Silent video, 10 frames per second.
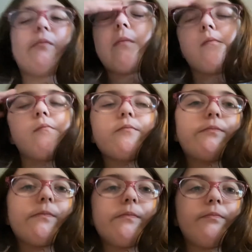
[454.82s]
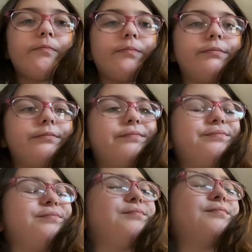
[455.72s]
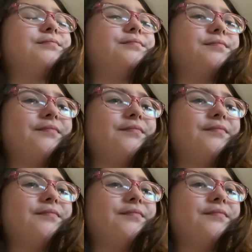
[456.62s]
(silence)